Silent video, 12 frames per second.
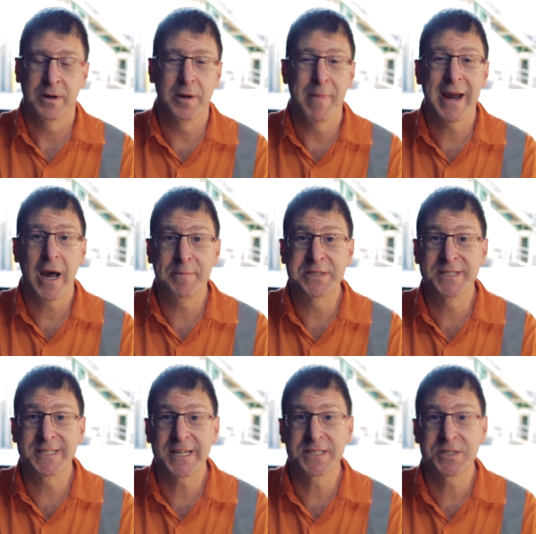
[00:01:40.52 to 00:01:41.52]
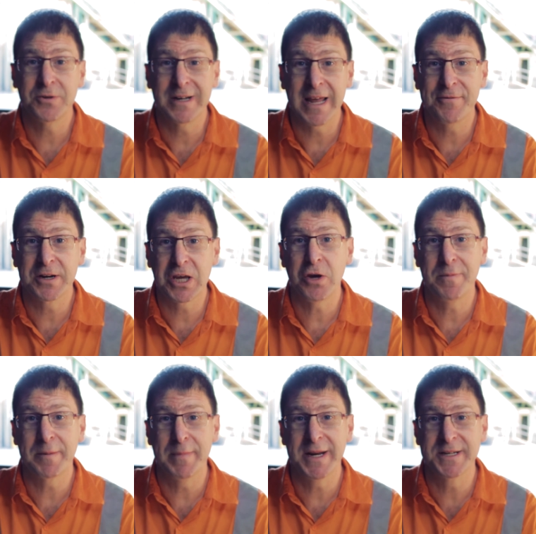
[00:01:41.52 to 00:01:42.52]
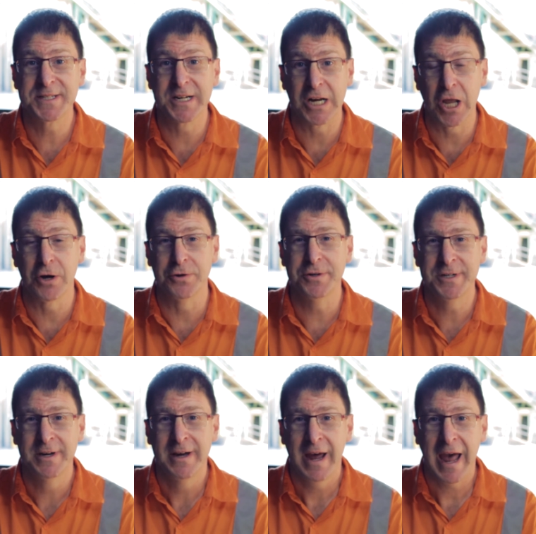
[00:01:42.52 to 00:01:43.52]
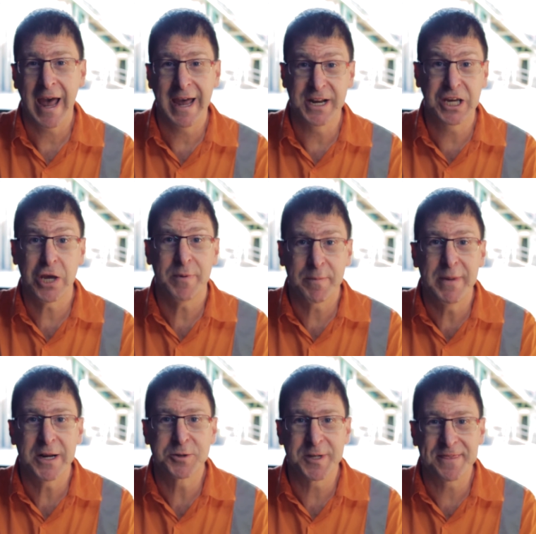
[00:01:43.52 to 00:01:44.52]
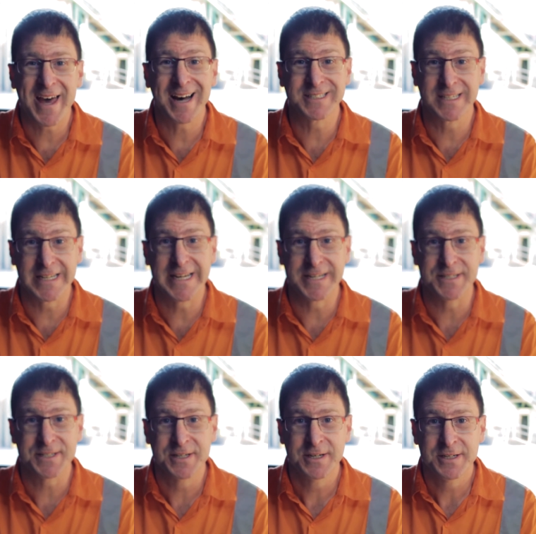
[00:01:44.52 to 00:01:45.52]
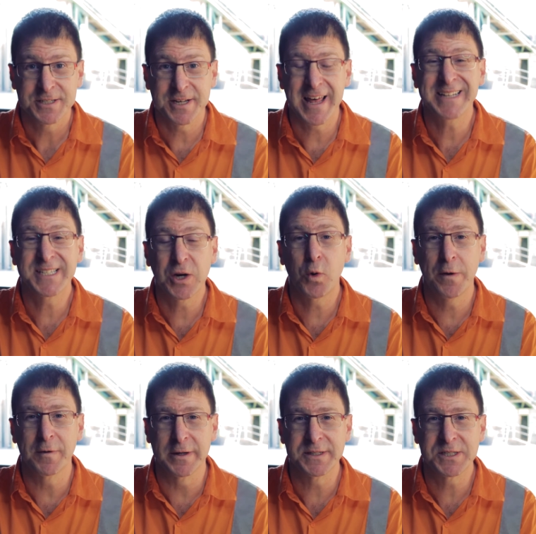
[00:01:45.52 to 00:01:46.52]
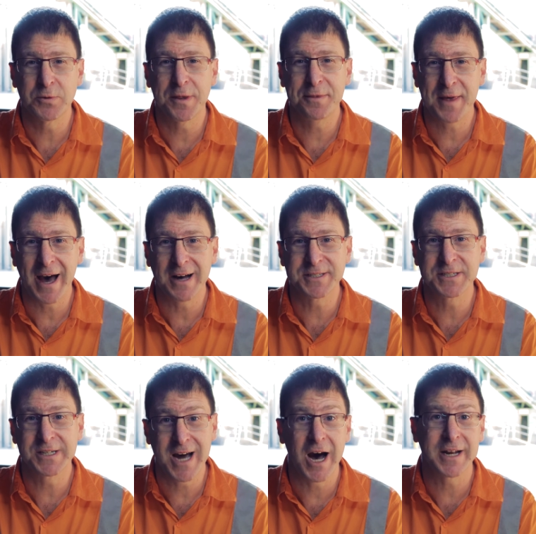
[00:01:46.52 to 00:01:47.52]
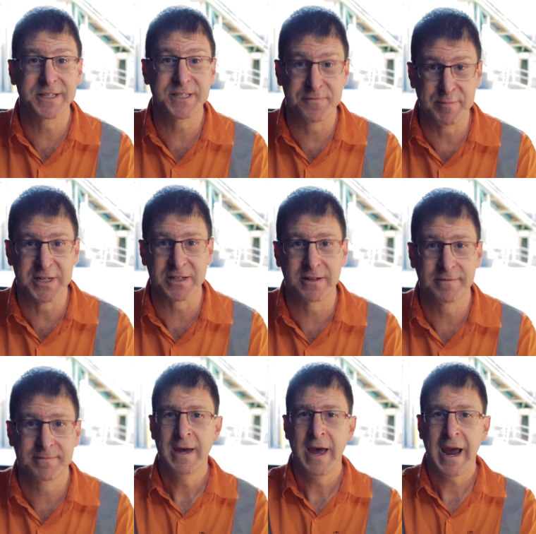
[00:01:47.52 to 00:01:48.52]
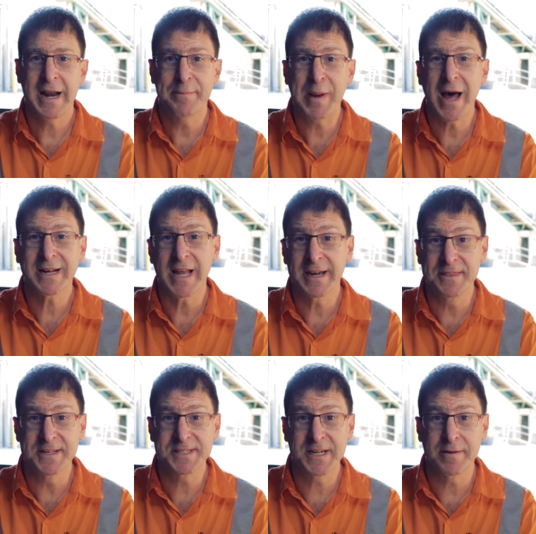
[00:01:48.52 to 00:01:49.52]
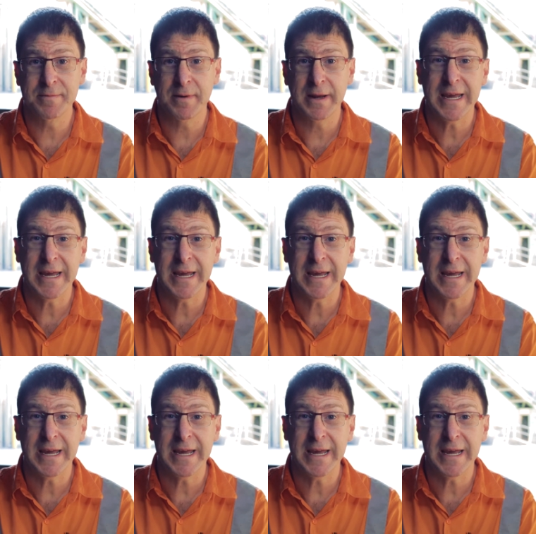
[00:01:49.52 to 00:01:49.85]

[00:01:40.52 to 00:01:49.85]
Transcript: We can make up to six to 11 cubic meters in a load, and a cubic meter is a thousand liters. So that's equivalent to a thousand cartons of milk. And a plant like this can